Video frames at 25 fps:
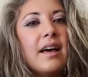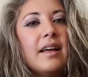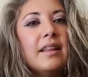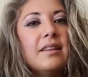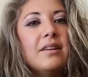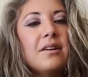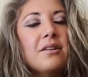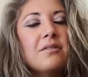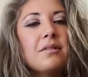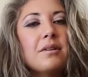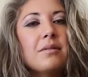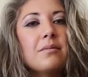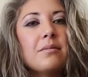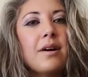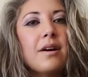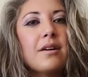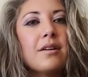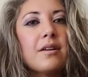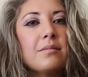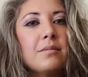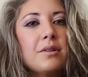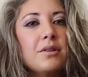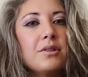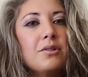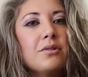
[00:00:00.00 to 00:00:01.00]
Hello and
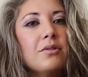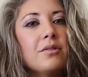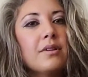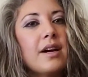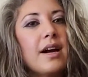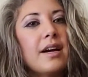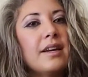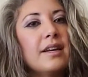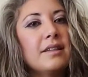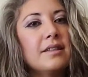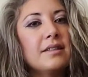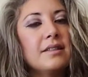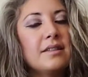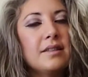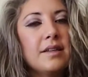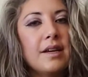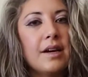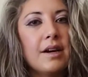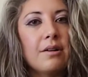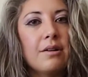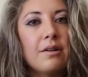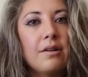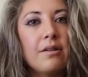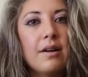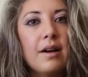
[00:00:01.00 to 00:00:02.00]
welcome to True Guidance
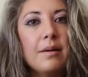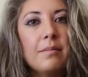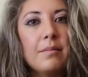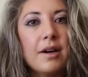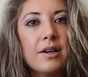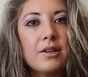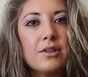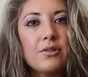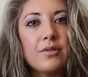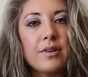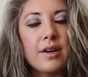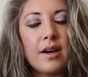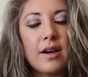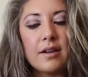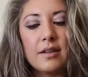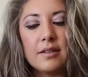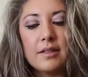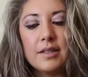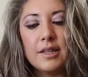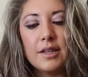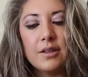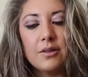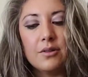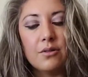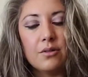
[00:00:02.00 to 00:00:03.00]
Tarot. I'm Adriana
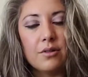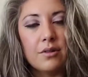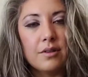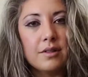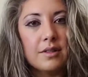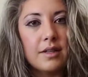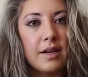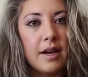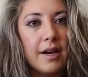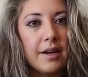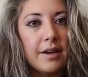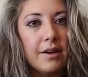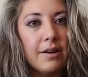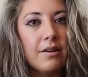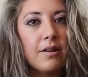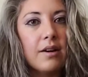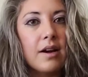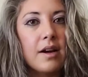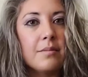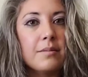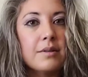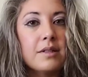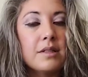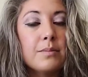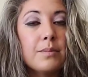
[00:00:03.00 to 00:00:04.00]
Teodoro-Dier.
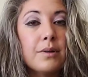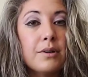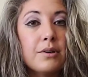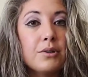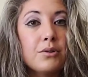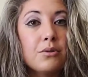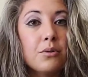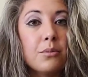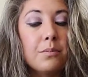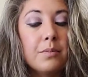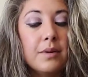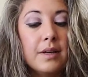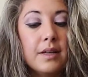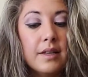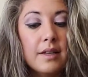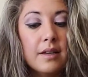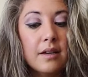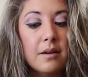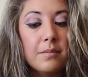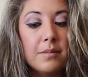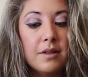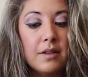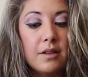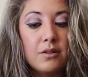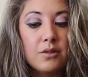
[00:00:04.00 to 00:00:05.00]
I'm a spiritual
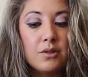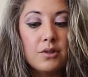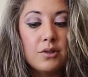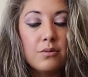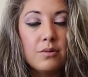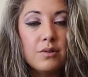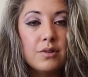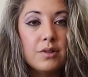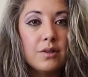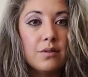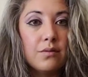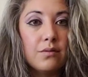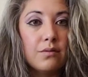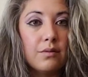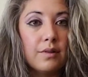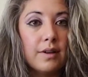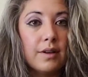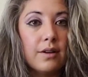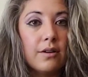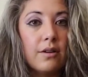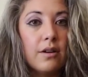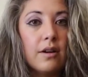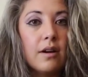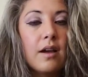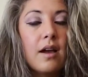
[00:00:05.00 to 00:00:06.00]
medium and intuitive
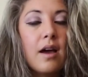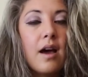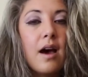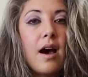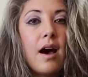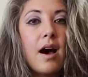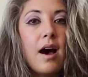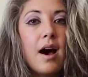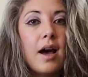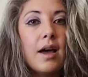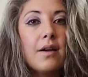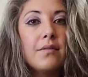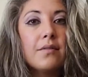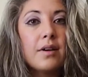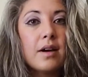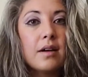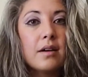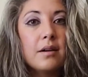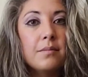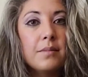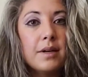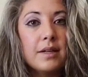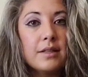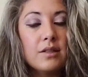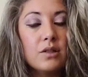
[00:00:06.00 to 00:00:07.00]
reader. I've got
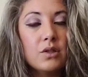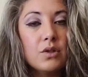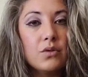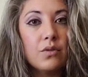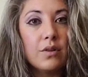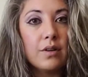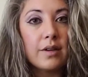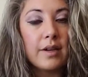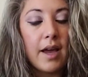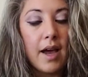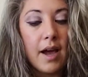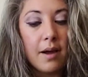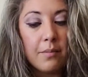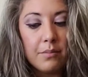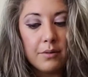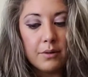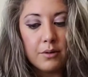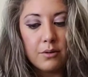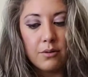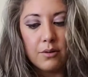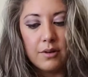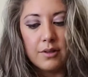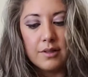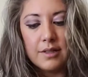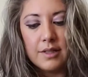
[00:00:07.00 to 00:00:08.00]
a message for Capricorn